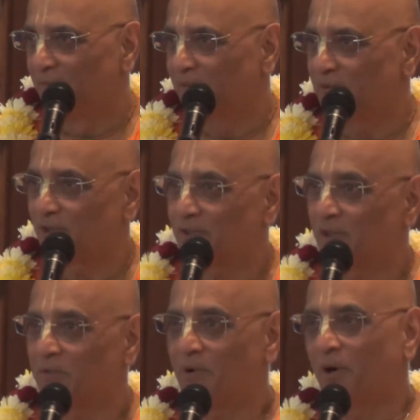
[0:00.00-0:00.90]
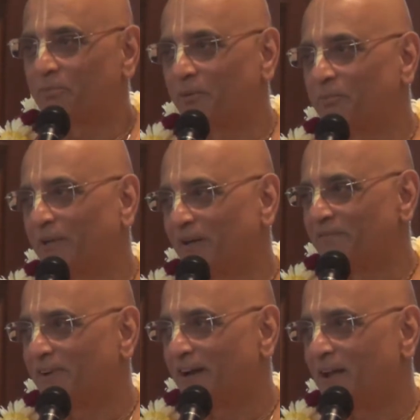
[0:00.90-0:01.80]
So Chaitanya Mahaprabhu
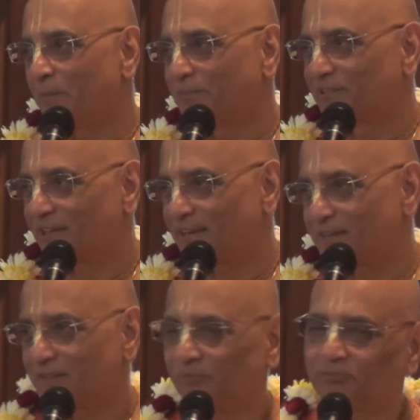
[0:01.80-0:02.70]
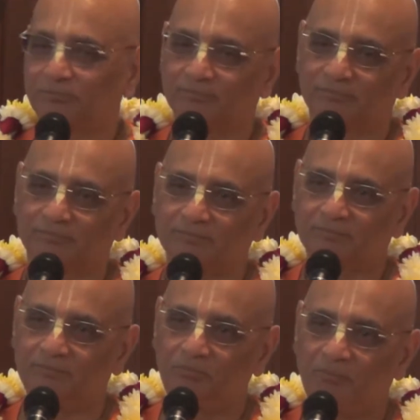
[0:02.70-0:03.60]
became very upset.
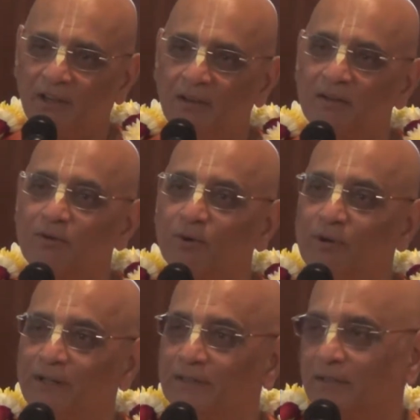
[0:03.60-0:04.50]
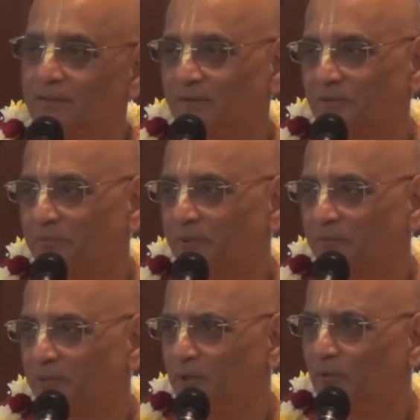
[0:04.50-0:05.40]
He told Nityananda
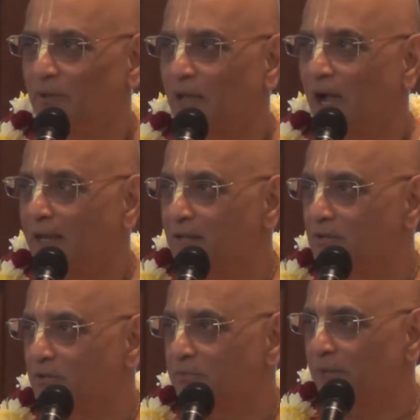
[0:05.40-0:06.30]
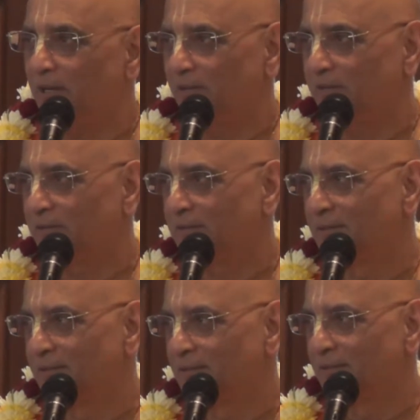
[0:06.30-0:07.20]
Prabhu, you lied to me.
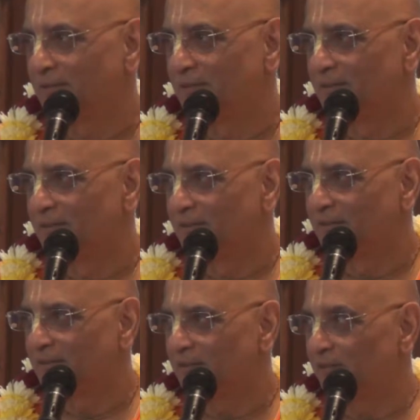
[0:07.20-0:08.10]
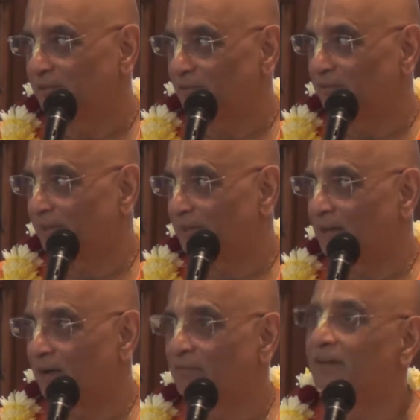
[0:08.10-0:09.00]
This is
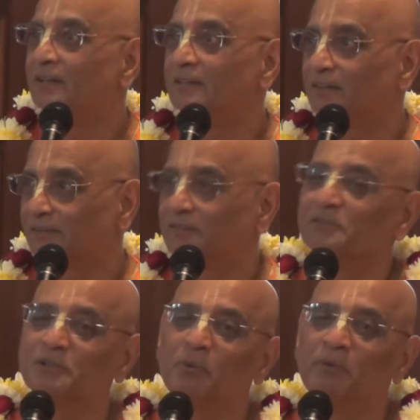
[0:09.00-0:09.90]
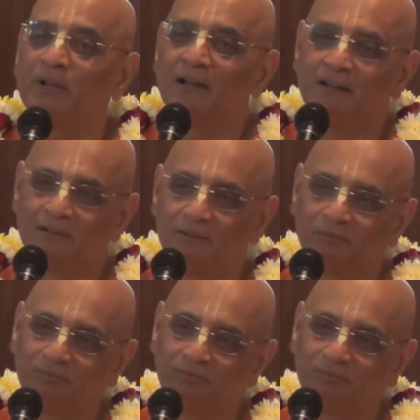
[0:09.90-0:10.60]
Vrindavan, this is Jamuna.